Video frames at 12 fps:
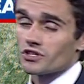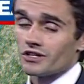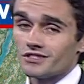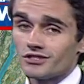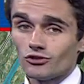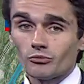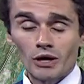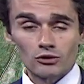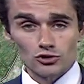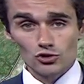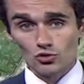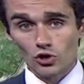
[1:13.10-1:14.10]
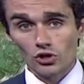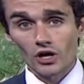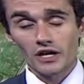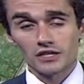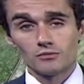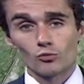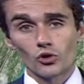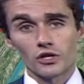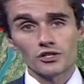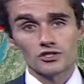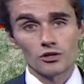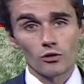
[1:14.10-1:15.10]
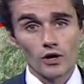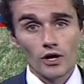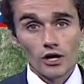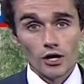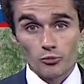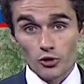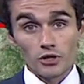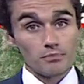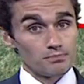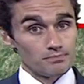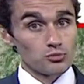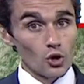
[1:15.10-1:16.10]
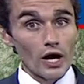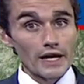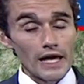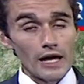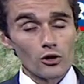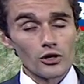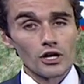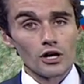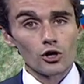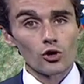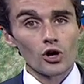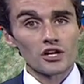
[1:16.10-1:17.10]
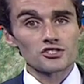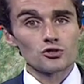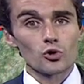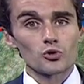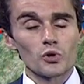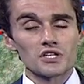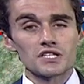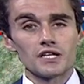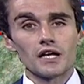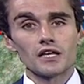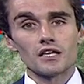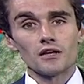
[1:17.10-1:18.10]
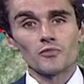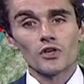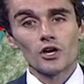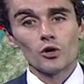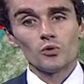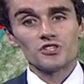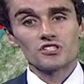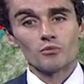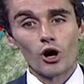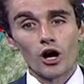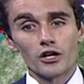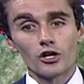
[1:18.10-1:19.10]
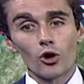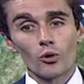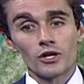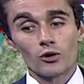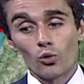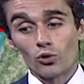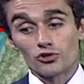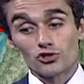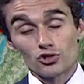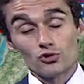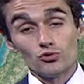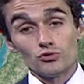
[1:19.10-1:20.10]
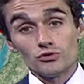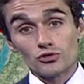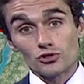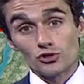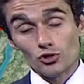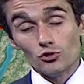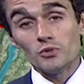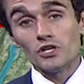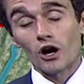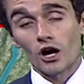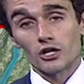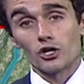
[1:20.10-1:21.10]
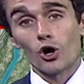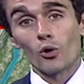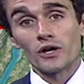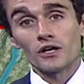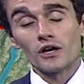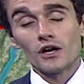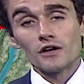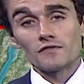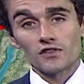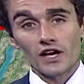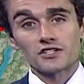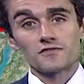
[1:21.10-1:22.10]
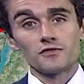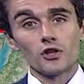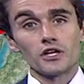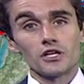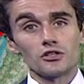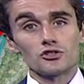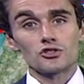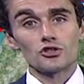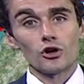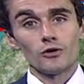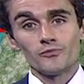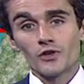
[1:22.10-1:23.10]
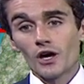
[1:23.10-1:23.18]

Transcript: until about 2 o'clock in the morning. So a pretty broad area across northwest Connecticut with some ongoing or soon to be ongoing flash flooding. So,